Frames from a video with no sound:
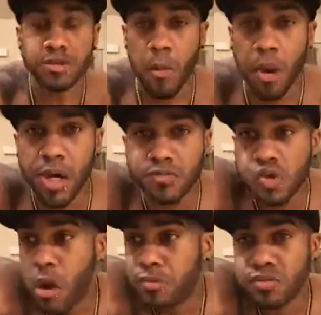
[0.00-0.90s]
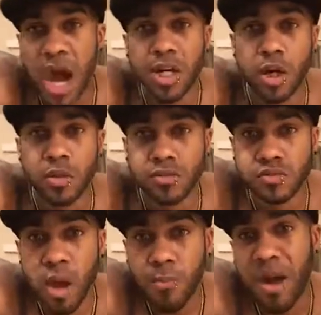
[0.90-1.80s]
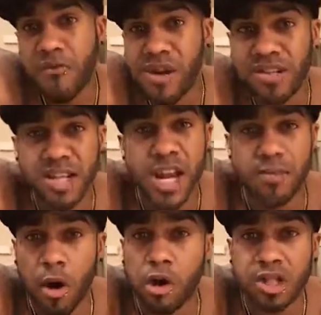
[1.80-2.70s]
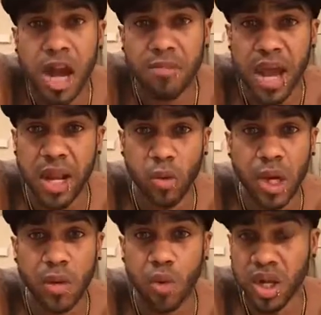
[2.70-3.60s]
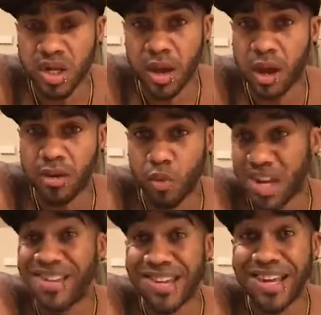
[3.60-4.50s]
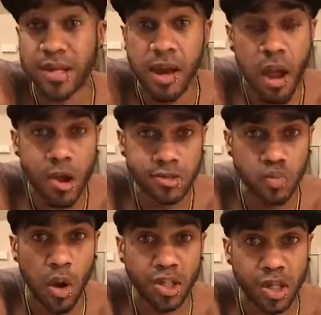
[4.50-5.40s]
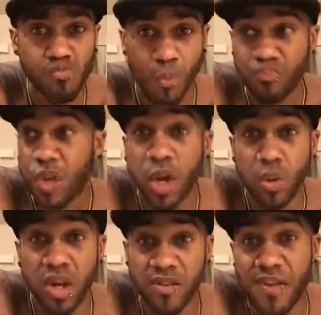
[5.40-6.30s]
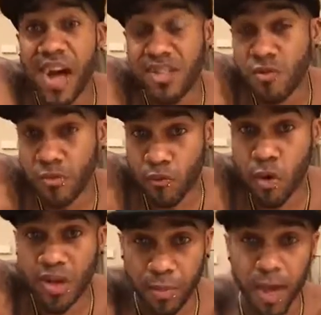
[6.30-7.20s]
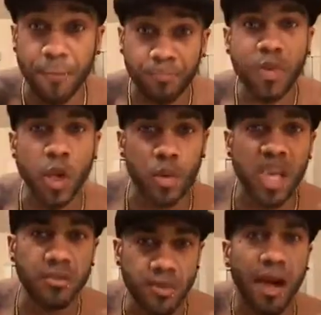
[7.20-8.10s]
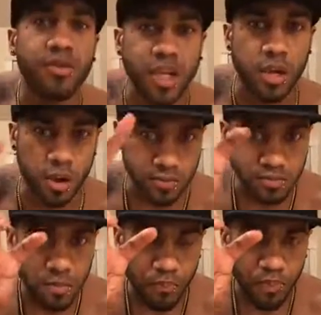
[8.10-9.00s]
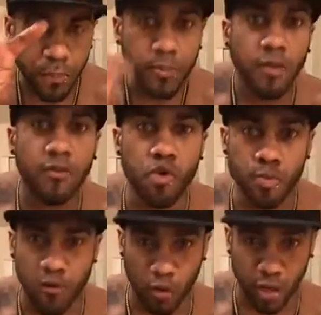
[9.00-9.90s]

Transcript: But I know my friend Sam, hard time gaining weight. What he did was he would eat fast food before he went to bed. He would eat healthier food